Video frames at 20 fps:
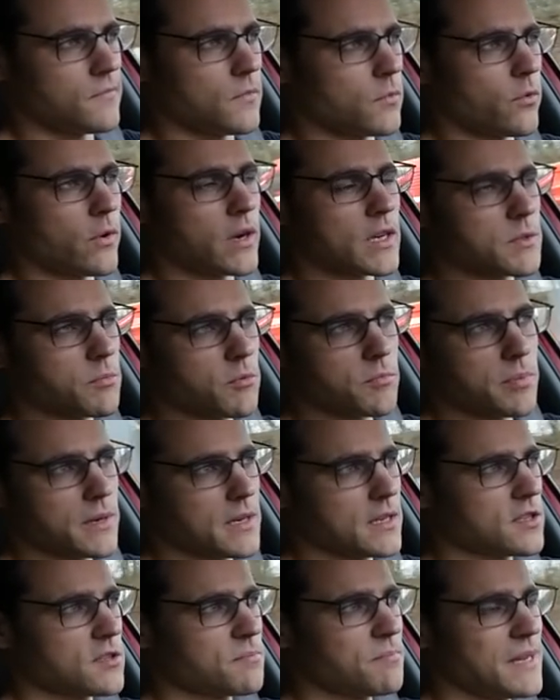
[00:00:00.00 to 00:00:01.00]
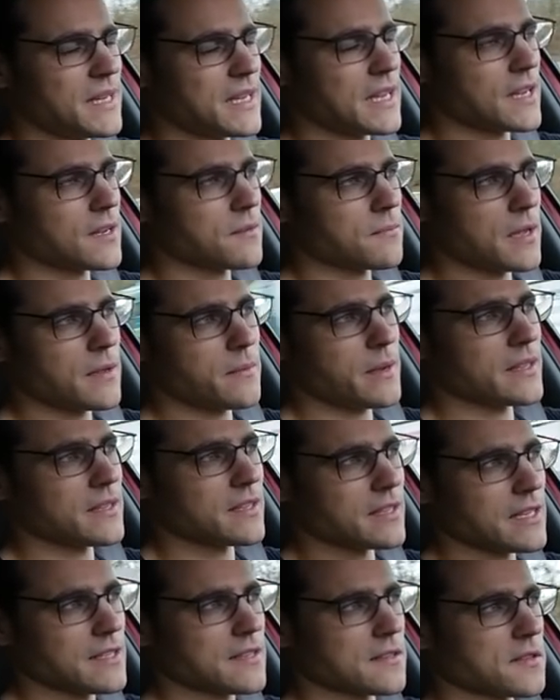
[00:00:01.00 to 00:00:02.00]
voice would be speaking maybe at
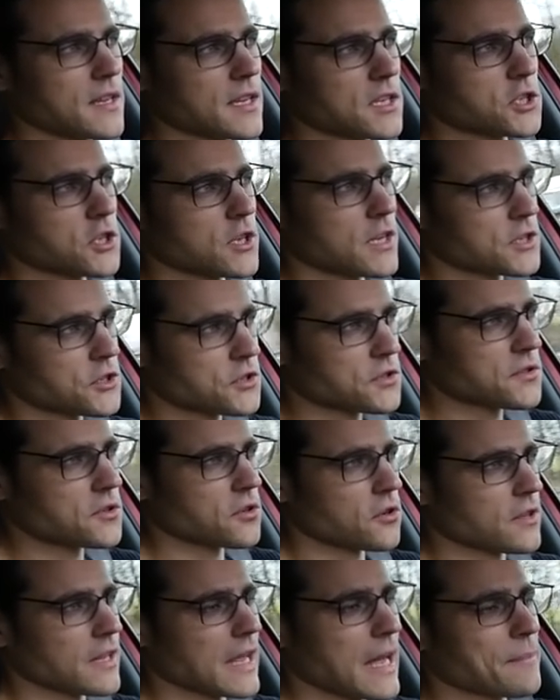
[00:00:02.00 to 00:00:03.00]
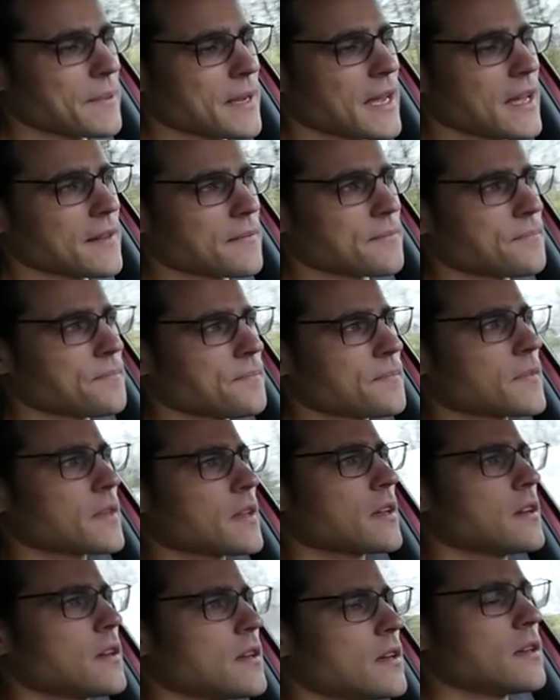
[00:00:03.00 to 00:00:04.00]
an intersection, I just turn it up again.
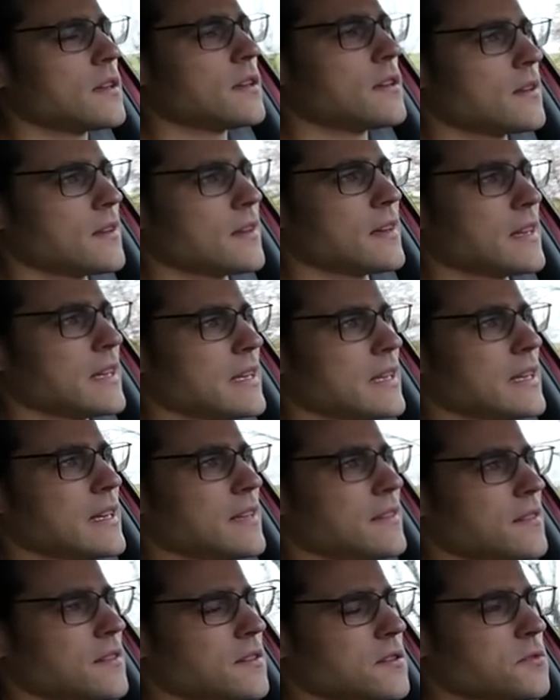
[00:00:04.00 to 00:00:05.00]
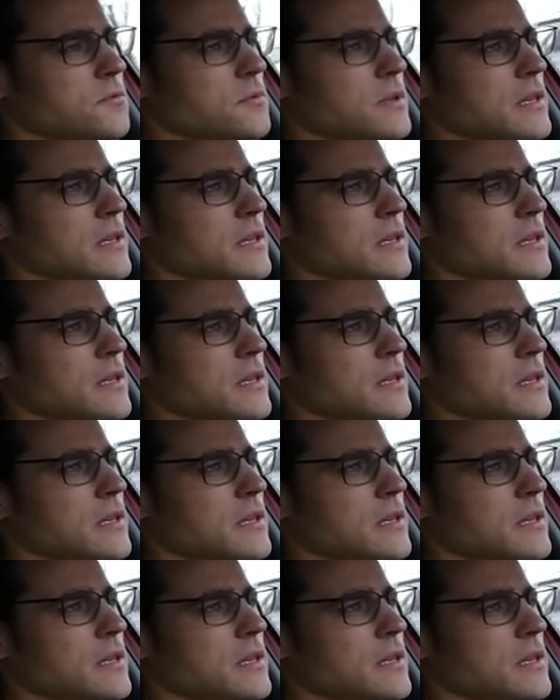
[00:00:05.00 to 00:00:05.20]
And this is